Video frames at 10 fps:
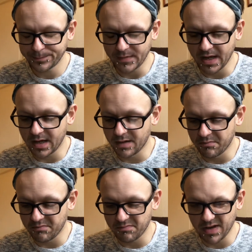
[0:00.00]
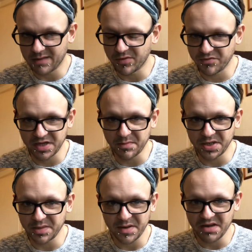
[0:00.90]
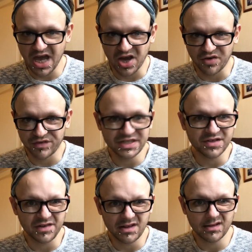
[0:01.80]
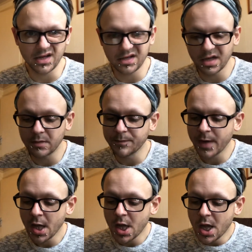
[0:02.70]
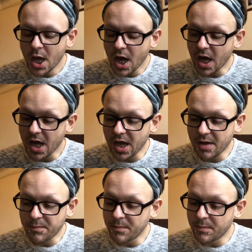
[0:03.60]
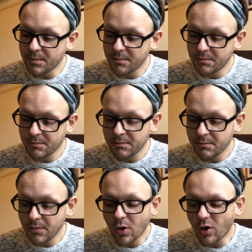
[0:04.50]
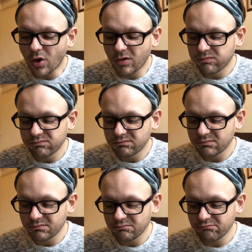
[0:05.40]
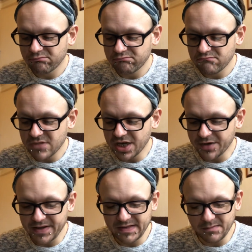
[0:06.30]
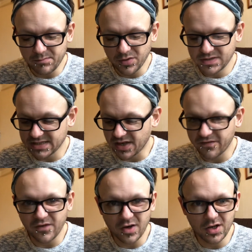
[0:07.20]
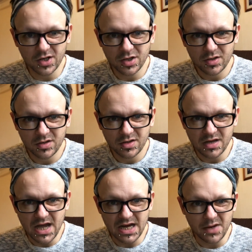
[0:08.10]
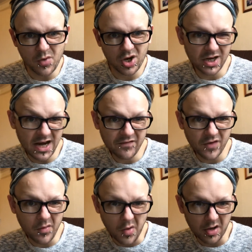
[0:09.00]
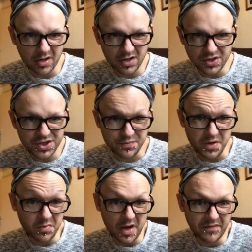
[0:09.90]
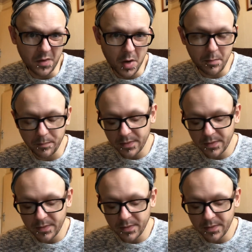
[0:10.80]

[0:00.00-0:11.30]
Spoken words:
but I'm not really bothered about categories or anything like that. Or, you know, I think books are for anyone and everyone, and just read whatever you want,